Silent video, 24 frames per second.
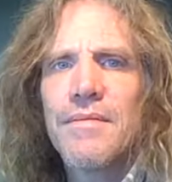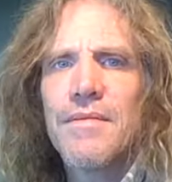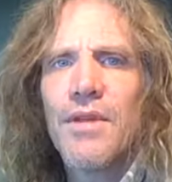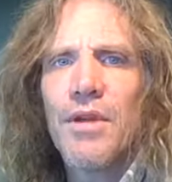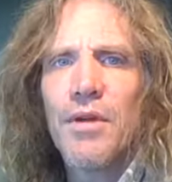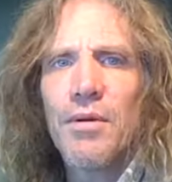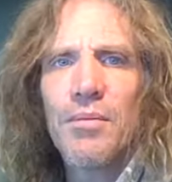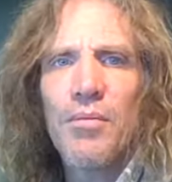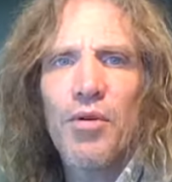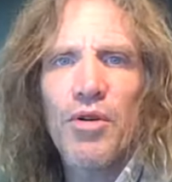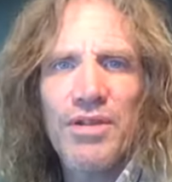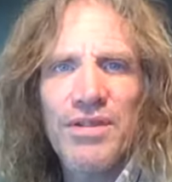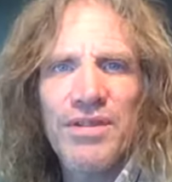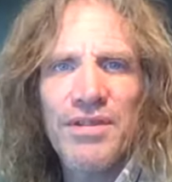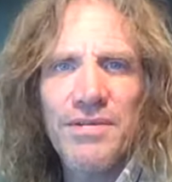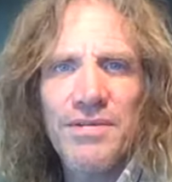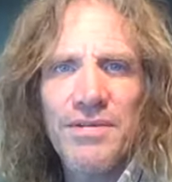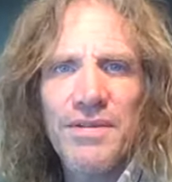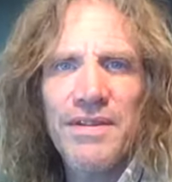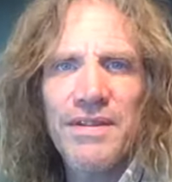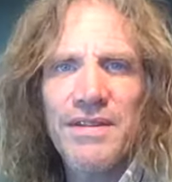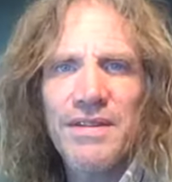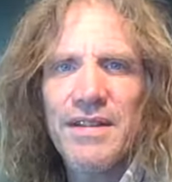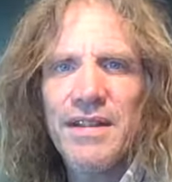you know, more
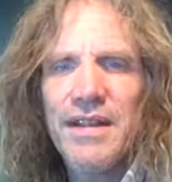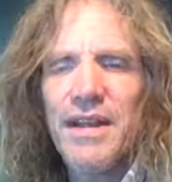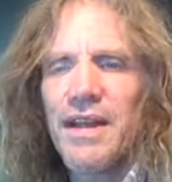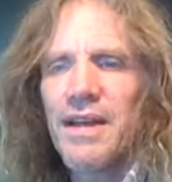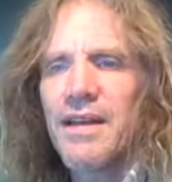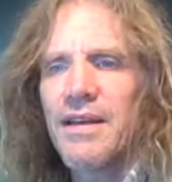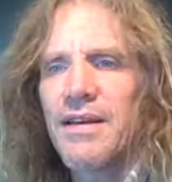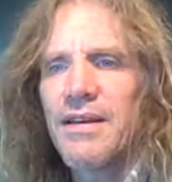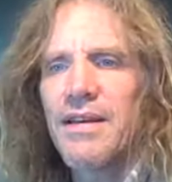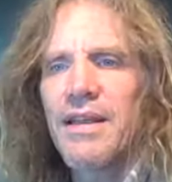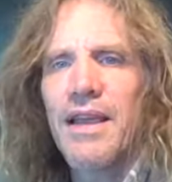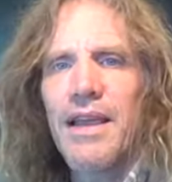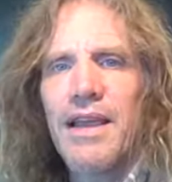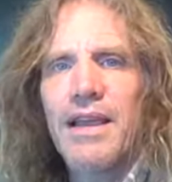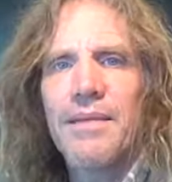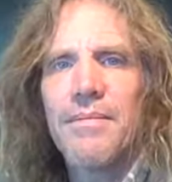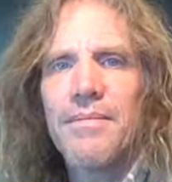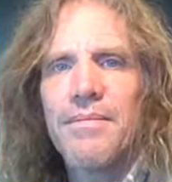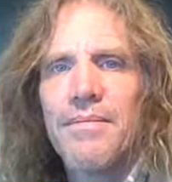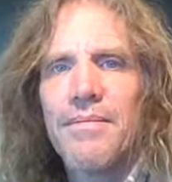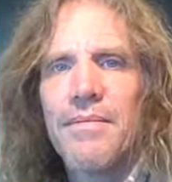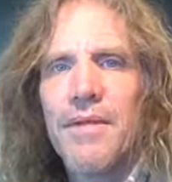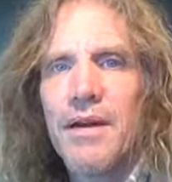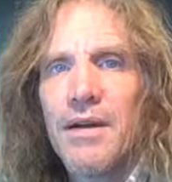sophisticated
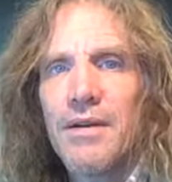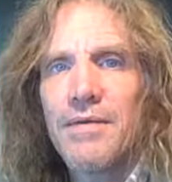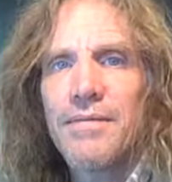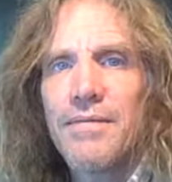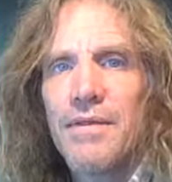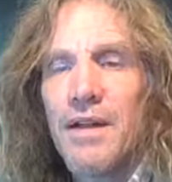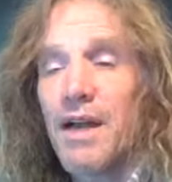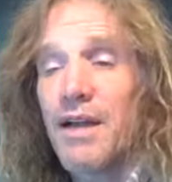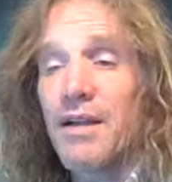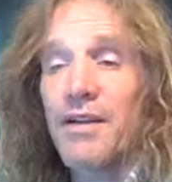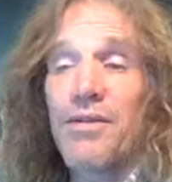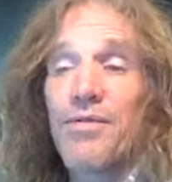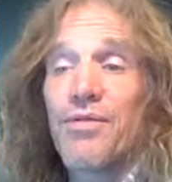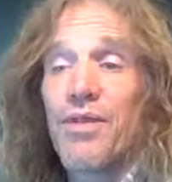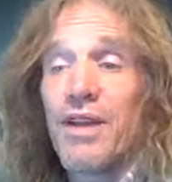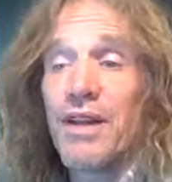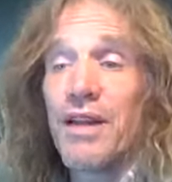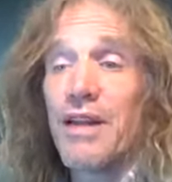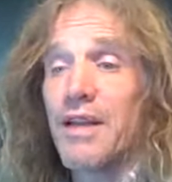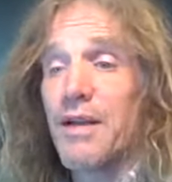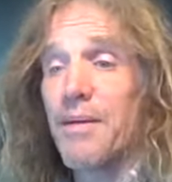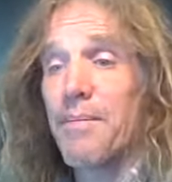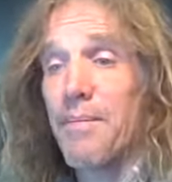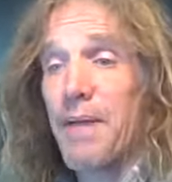game of not
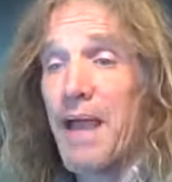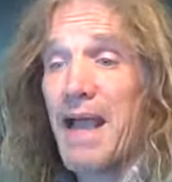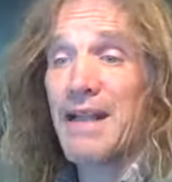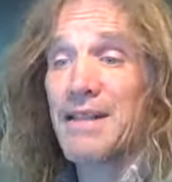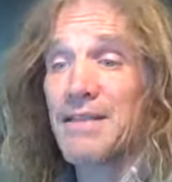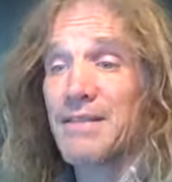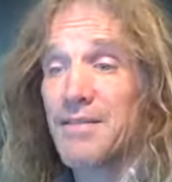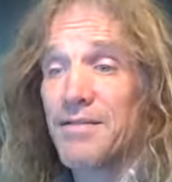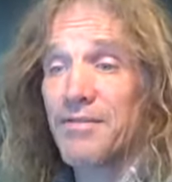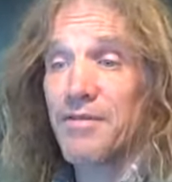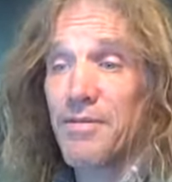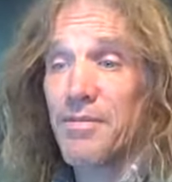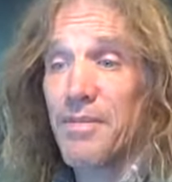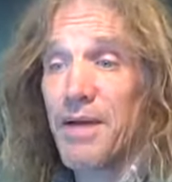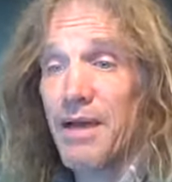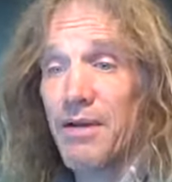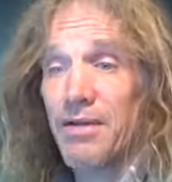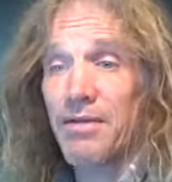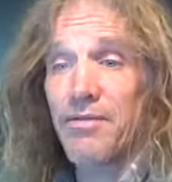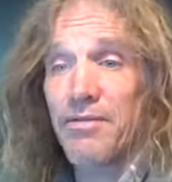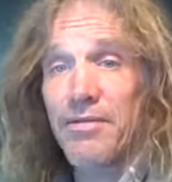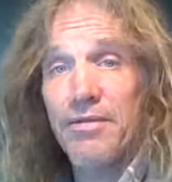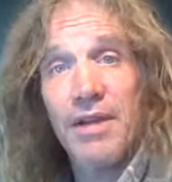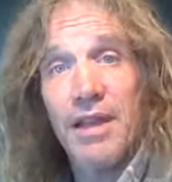creating a massive
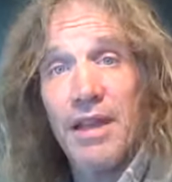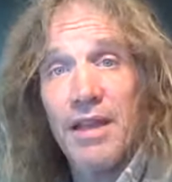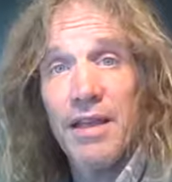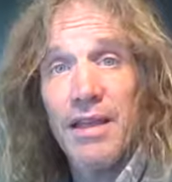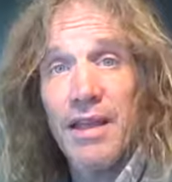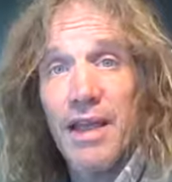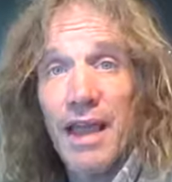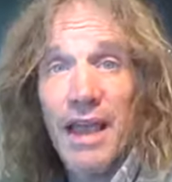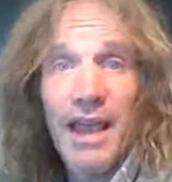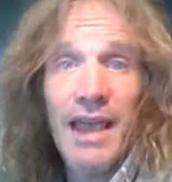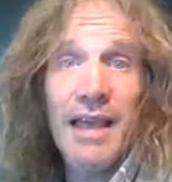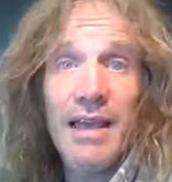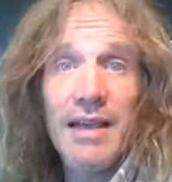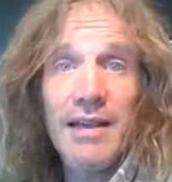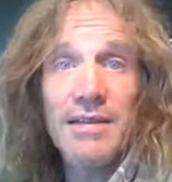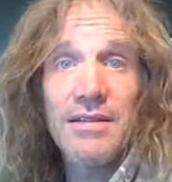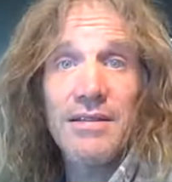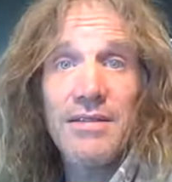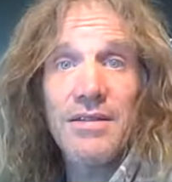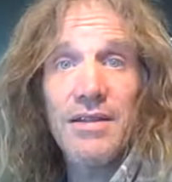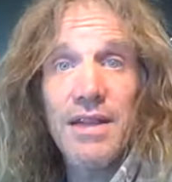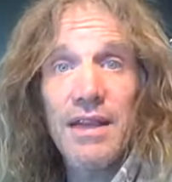amount of eggs.